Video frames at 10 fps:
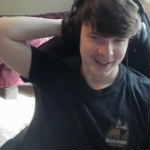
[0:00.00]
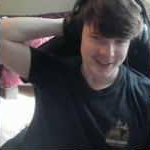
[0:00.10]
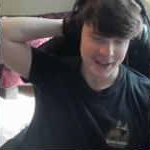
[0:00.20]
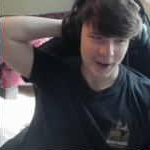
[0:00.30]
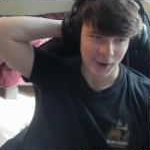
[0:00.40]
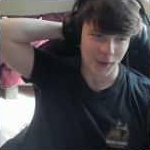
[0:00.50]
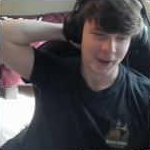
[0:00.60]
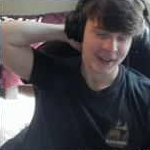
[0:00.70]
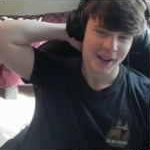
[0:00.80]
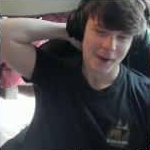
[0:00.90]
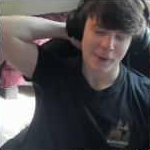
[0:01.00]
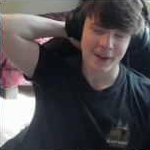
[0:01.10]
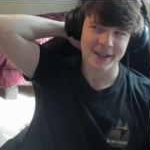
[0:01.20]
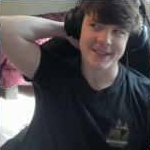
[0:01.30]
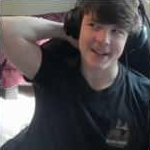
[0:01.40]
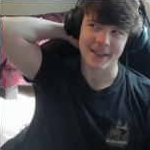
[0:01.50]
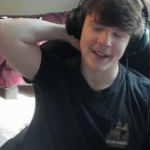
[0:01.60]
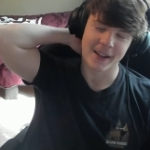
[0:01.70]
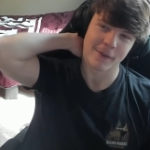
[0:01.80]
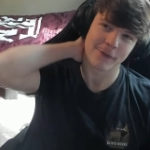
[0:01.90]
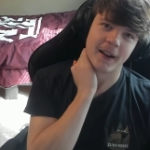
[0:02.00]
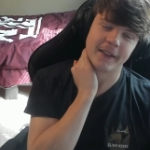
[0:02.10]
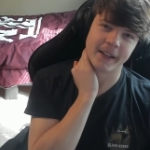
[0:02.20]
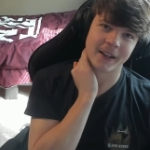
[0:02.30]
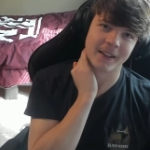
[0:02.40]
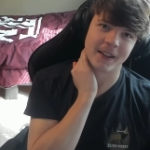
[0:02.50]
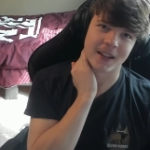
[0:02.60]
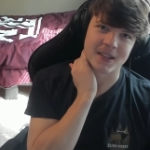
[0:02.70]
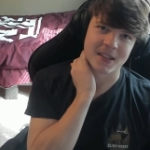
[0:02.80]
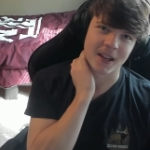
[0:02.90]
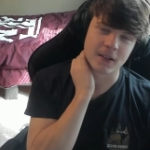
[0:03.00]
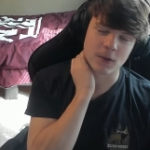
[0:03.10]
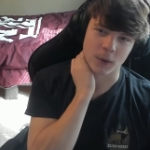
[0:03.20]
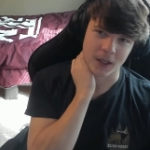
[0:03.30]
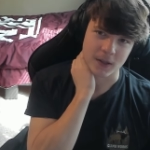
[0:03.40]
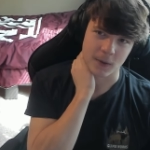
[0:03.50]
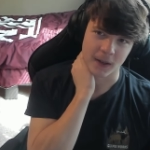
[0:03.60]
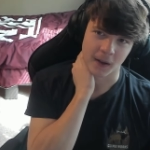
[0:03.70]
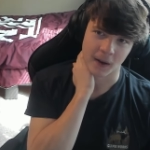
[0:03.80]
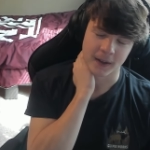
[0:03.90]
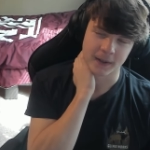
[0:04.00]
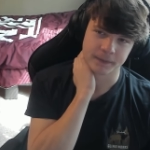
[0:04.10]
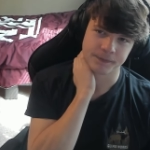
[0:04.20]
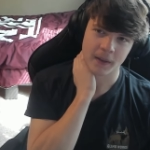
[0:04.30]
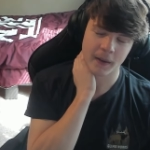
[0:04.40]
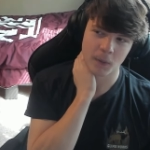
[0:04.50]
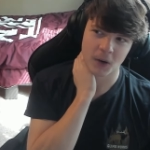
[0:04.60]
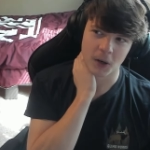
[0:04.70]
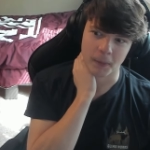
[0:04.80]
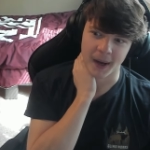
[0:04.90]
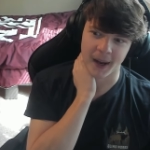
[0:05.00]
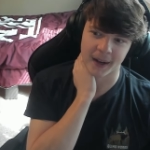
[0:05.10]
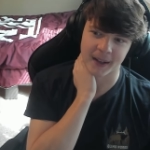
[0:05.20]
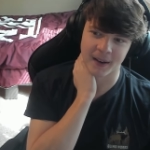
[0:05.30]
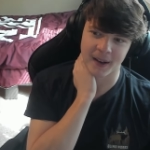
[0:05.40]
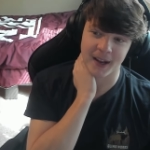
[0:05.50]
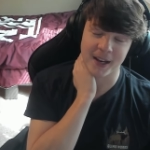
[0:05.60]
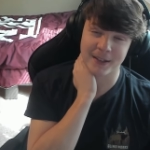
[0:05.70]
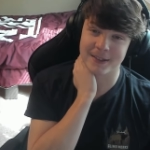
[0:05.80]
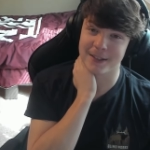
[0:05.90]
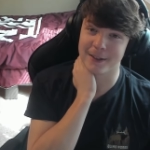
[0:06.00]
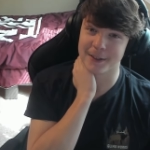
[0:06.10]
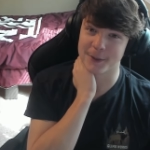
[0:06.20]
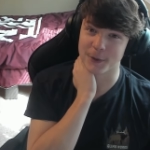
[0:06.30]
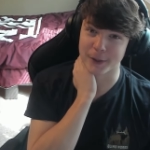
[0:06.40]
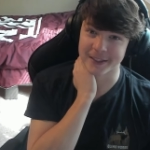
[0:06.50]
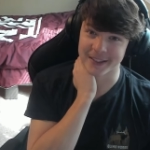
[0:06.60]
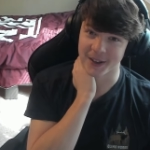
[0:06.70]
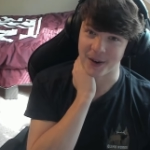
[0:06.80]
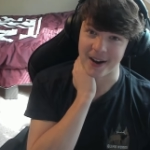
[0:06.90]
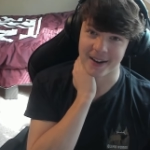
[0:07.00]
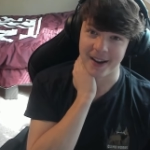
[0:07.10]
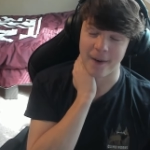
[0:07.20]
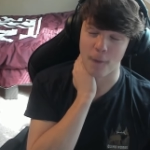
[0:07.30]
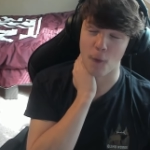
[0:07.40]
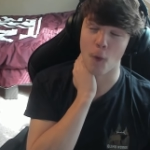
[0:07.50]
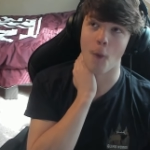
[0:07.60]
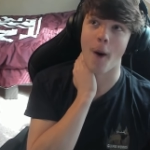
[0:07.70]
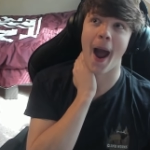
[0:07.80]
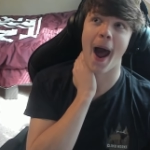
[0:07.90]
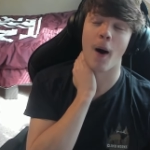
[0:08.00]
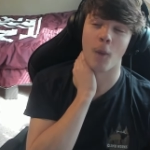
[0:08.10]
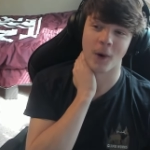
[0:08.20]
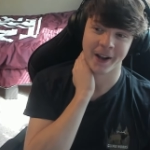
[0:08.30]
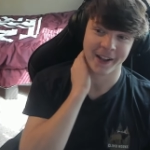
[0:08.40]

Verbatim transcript: So realistically, if Undead Unluck is set in 2020, right? Then we're back in 1820 right now. Wow.